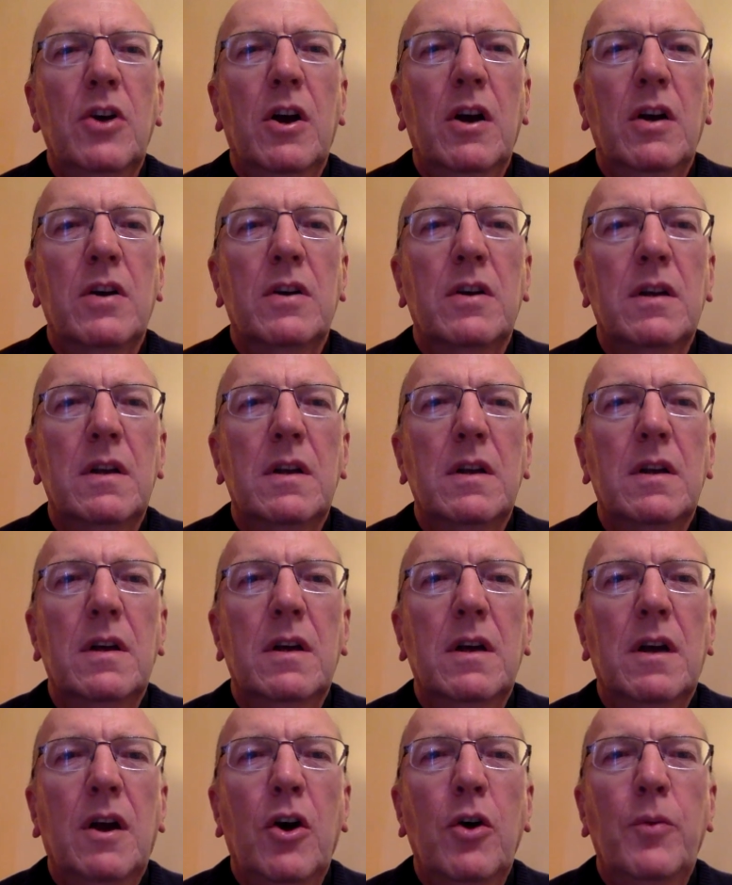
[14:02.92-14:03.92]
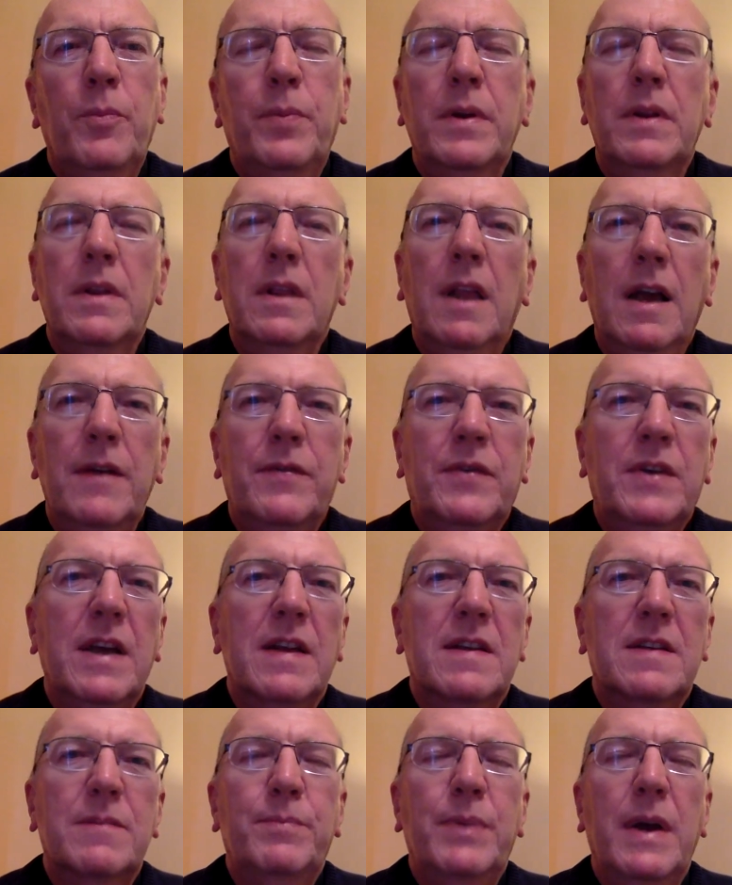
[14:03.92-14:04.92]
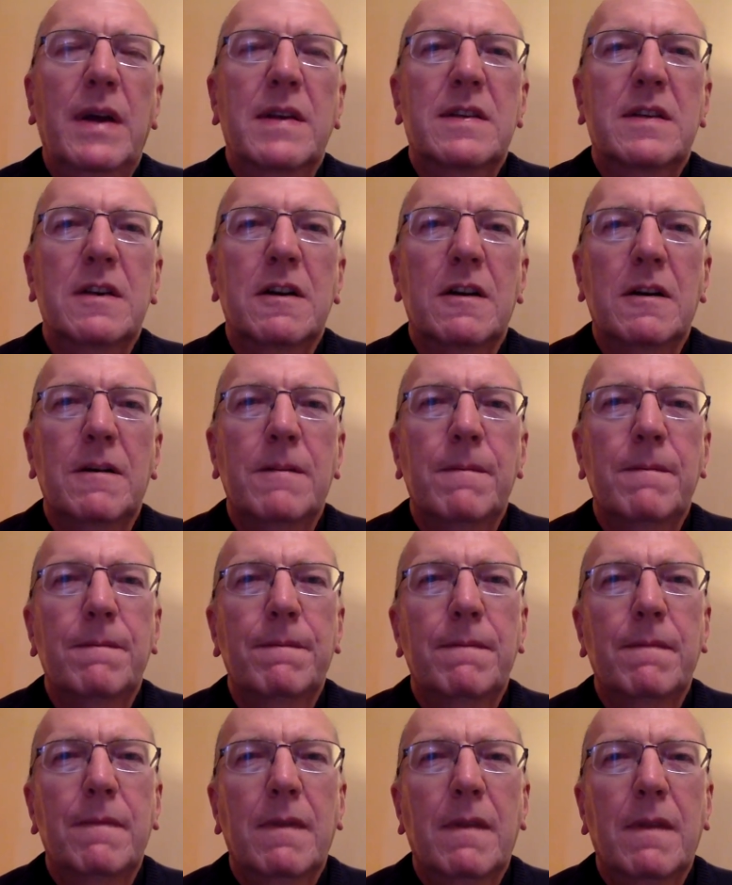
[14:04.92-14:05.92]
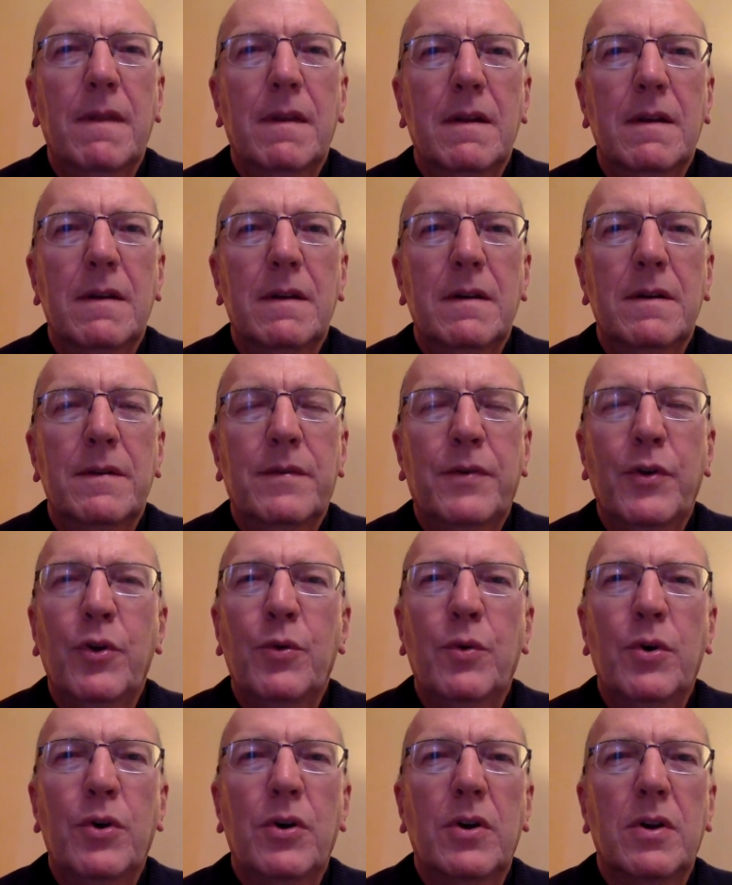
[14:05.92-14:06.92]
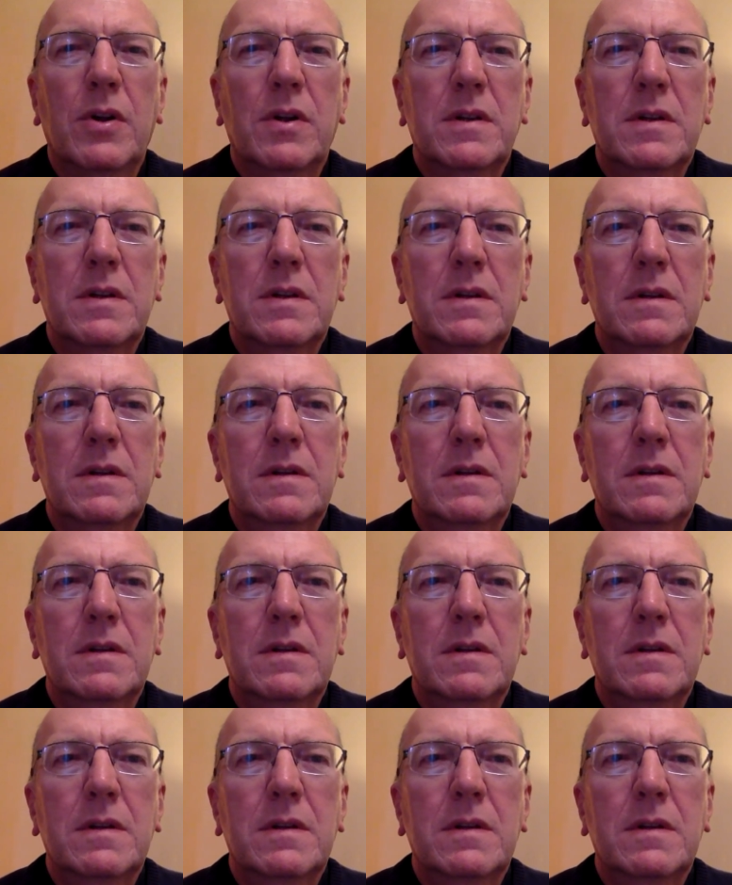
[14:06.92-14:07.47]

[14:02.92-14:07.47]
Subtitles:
none, hoping life gets better for the world.